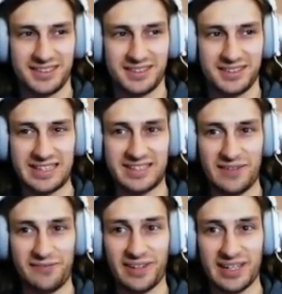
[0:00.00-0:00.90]
there's
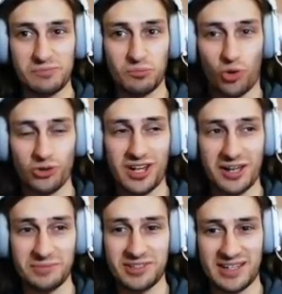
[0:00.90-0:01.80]
definitely more
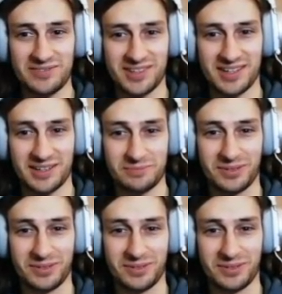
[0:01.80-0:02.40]
time saved to come.